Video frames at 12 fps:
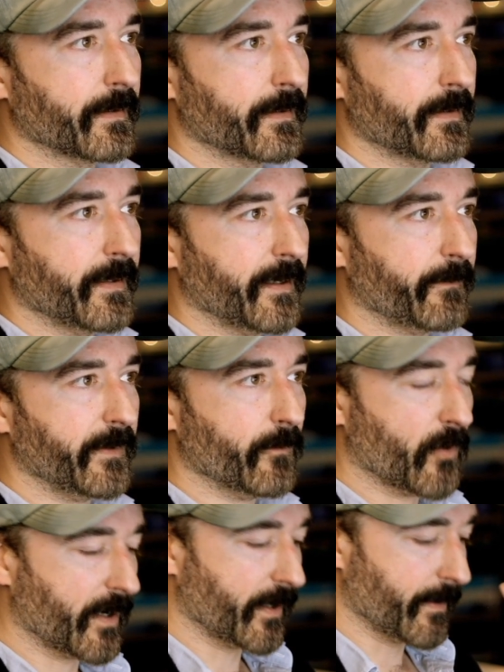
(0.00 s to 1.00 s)
We
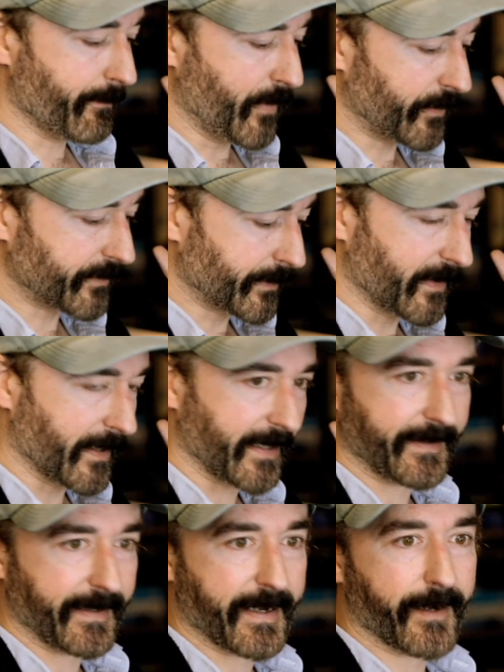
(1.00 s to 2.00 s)
want to multiply it
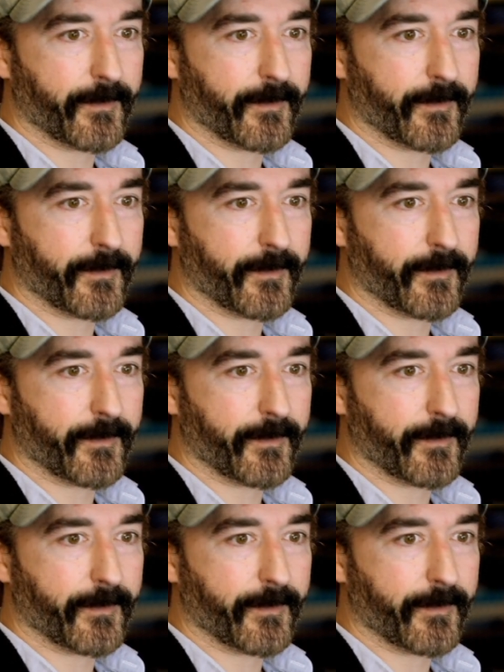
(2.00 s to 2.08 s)
now